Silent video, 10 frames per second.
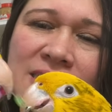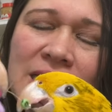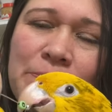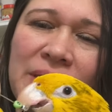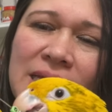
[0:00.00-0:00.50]

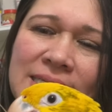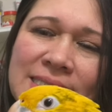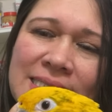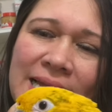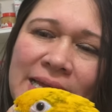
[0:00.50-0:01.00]
Their beak
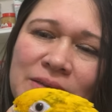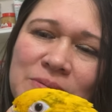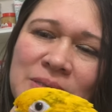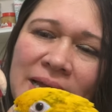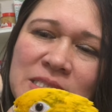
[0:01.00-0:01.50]
is like a
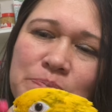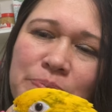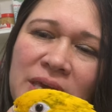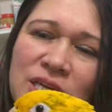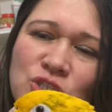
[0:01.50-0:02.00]
nice
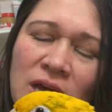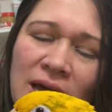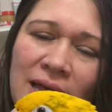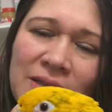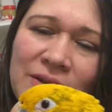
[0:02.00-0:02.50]
beige
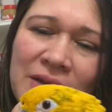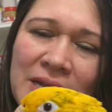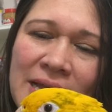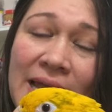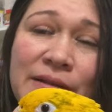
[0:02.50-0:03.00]
color
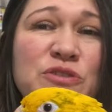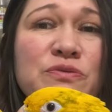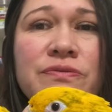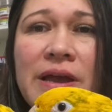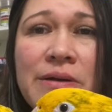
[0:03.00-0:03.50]
and it's
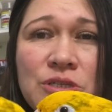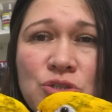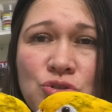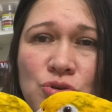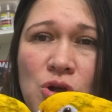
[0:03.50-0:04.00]
very
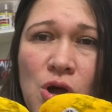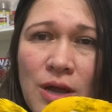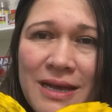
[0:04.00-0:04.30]
strong.